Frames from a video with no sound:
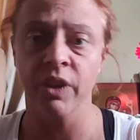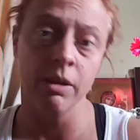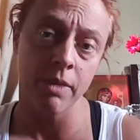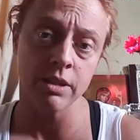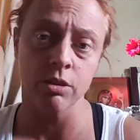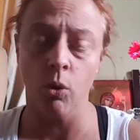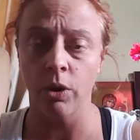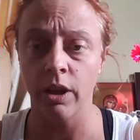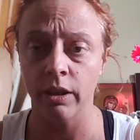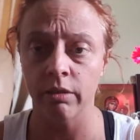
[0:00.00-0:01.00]
in
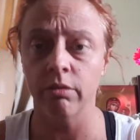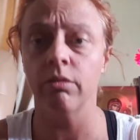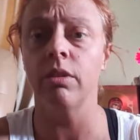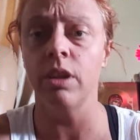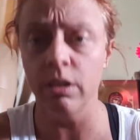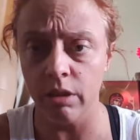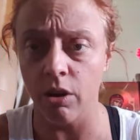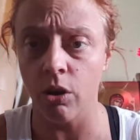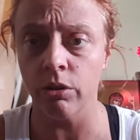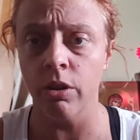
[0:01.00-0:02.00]
Macedonian
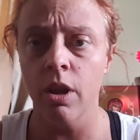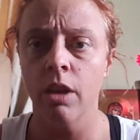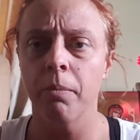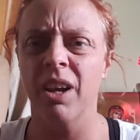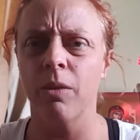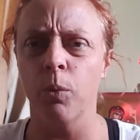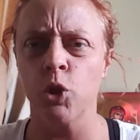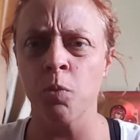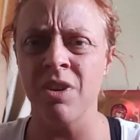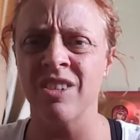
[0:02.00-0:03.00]
Itriot,
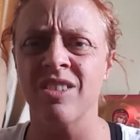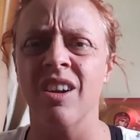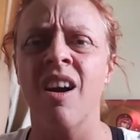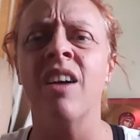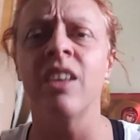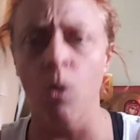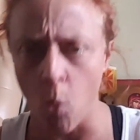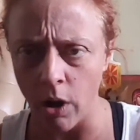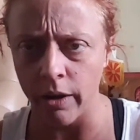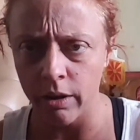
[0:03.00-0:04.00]
which means the cunning
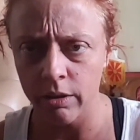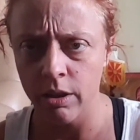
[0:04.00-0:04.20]
one.